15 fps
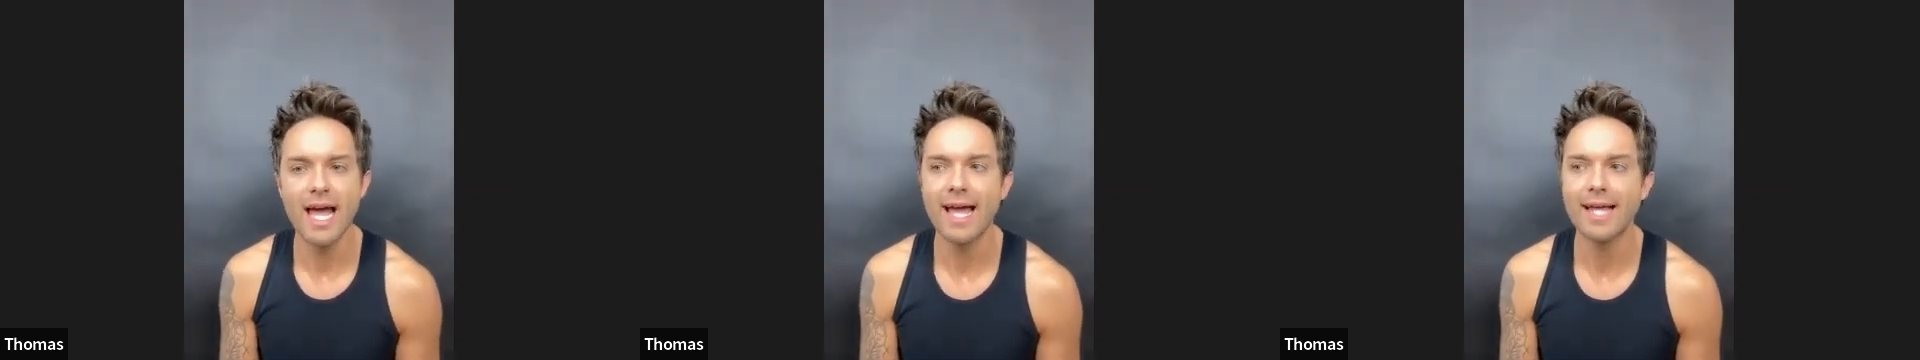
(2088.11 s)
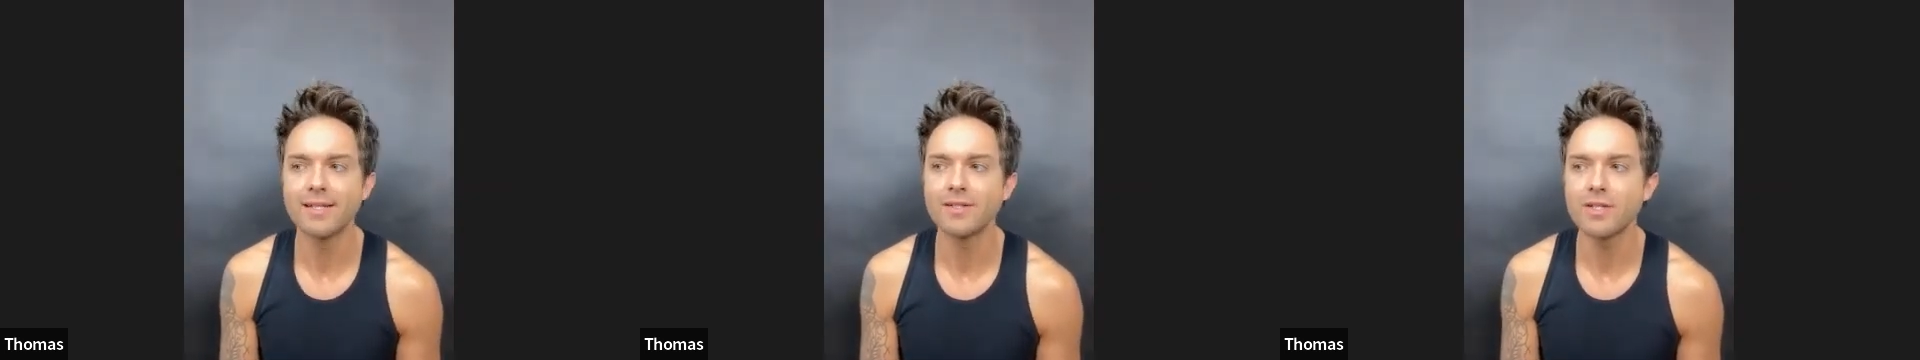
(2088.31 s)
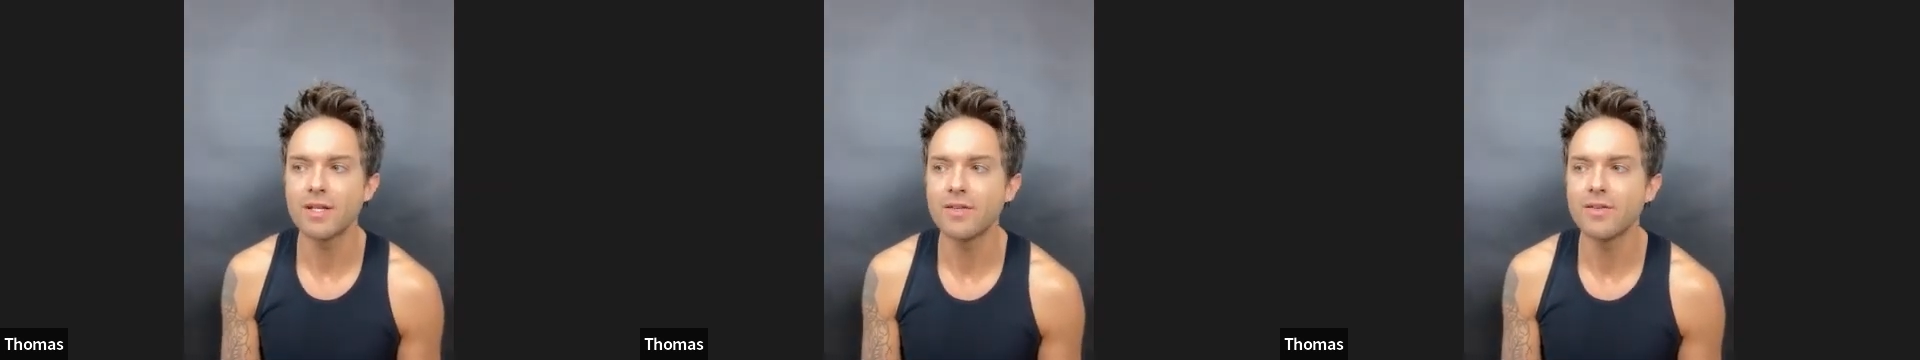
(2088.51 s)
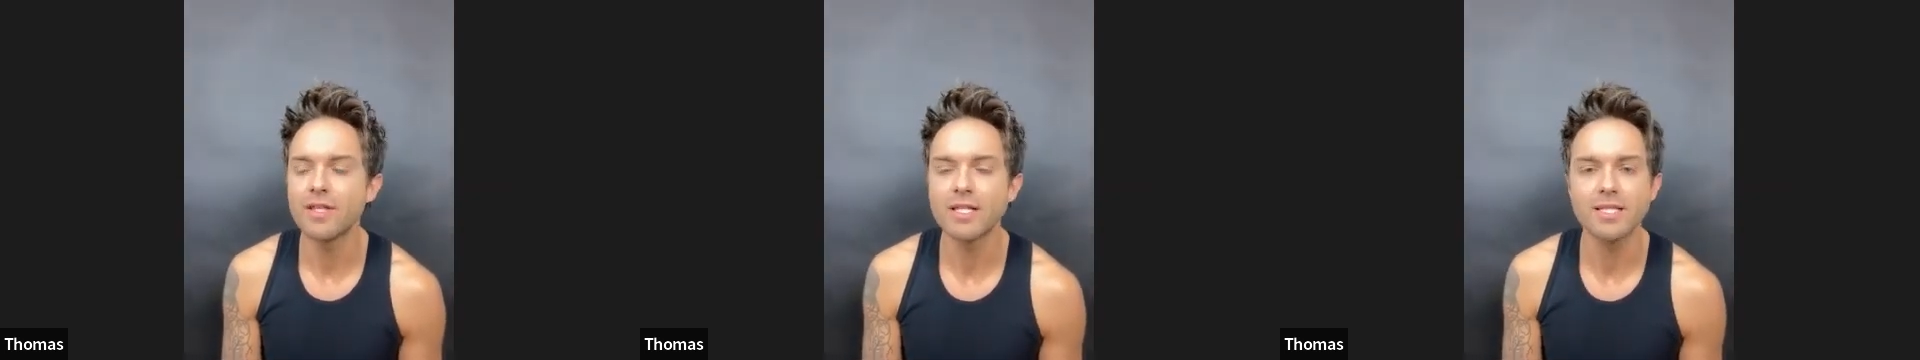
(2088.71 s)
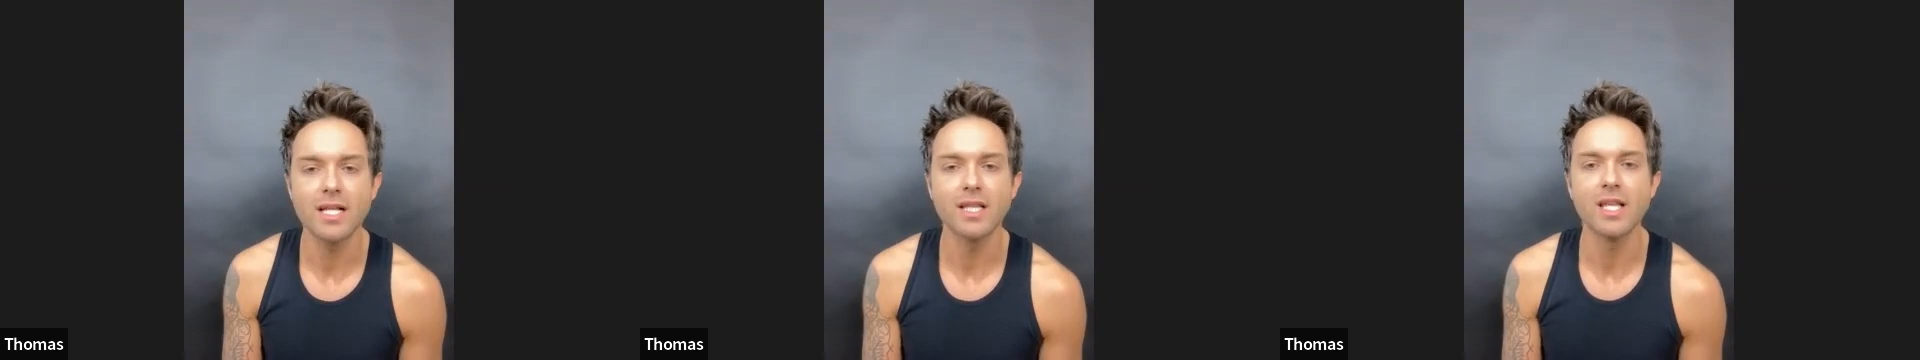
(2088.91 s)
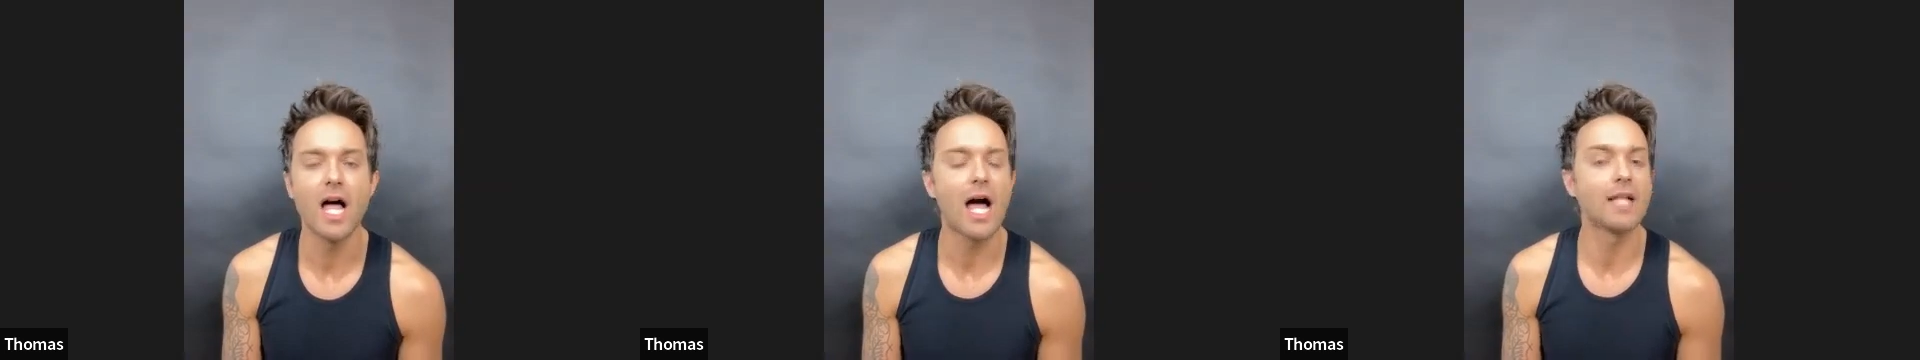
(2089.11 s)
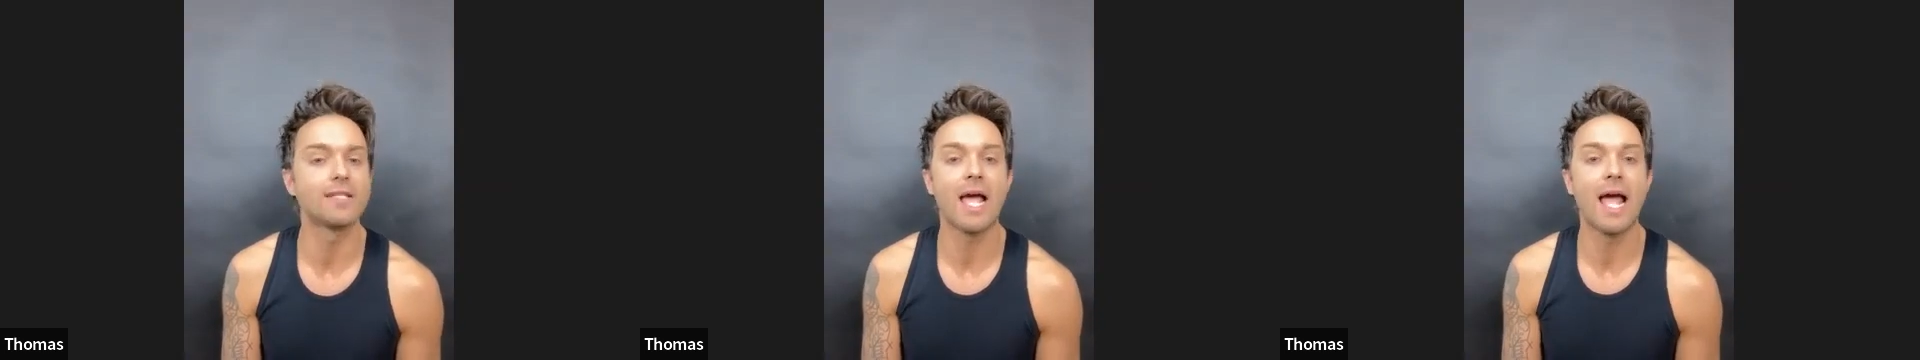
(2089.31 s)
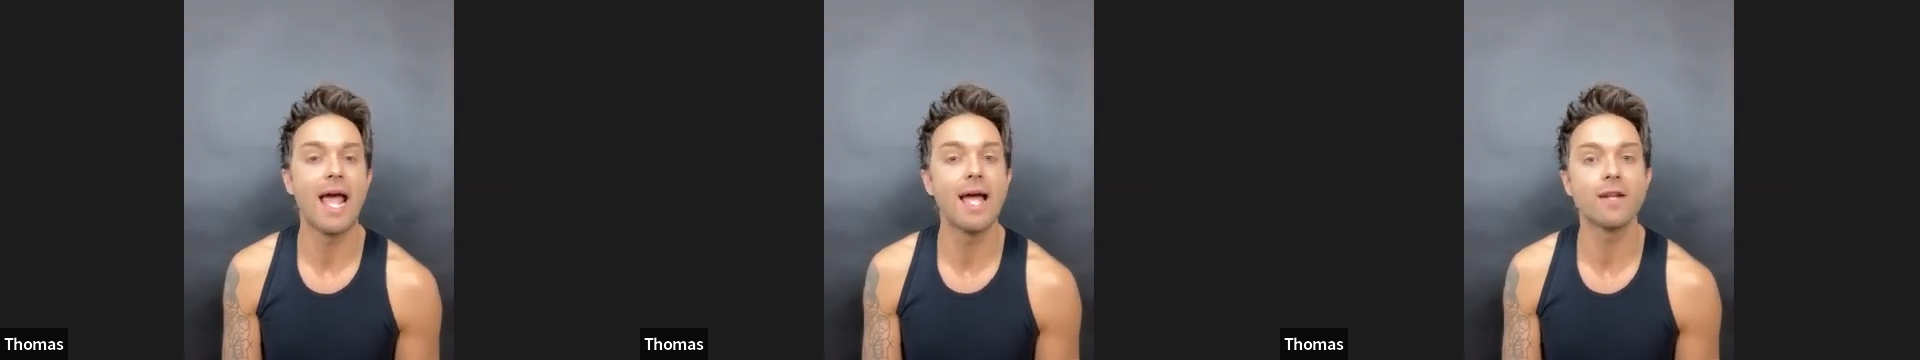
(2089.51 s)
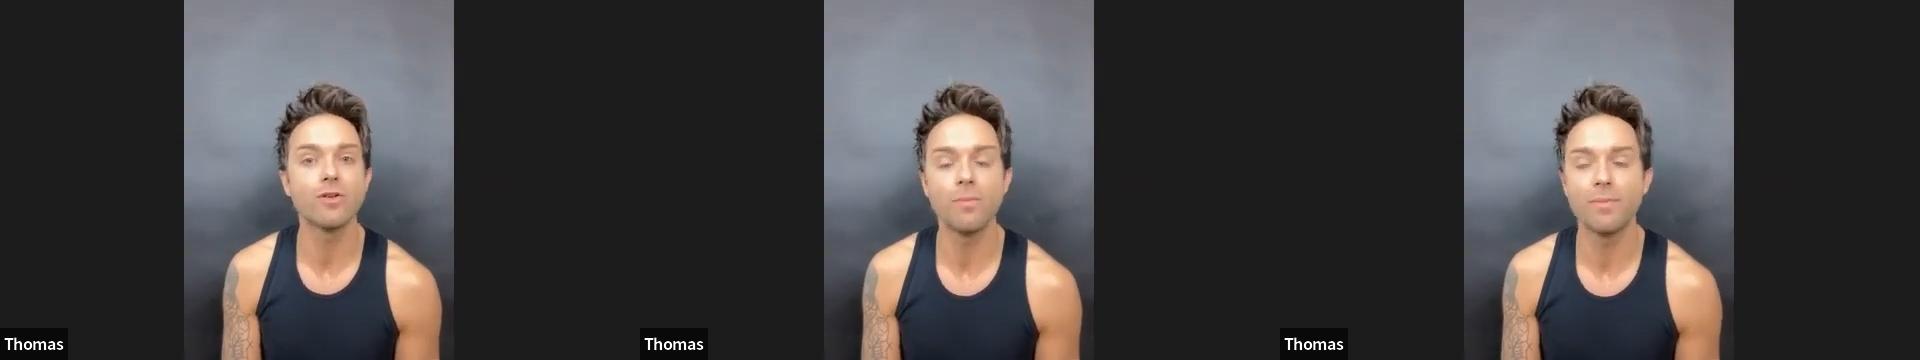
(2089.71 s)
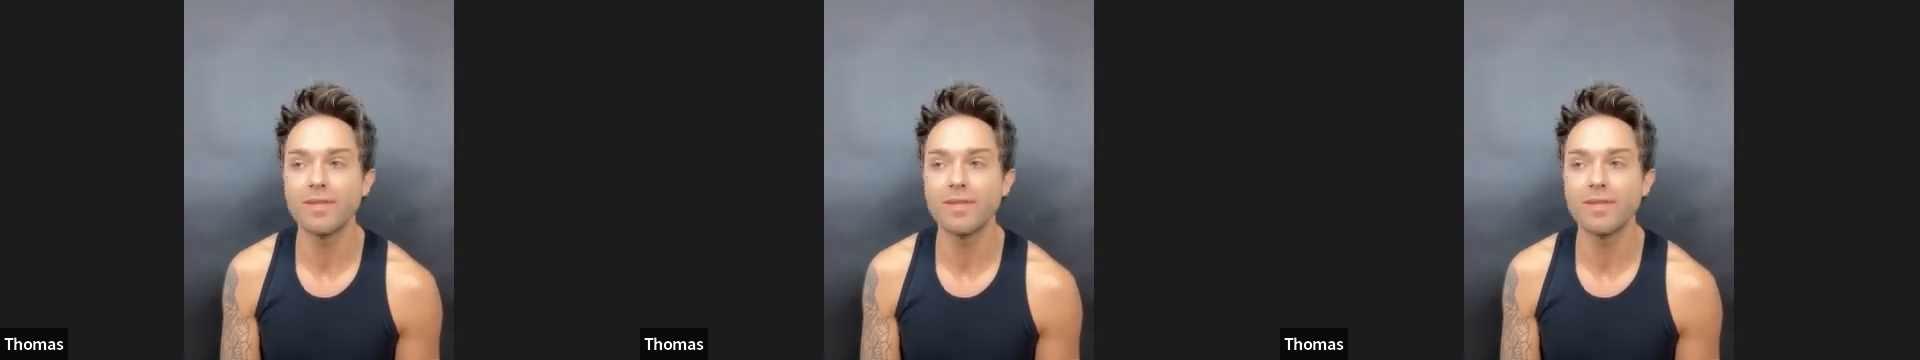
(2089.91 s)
And that's a lot to handle.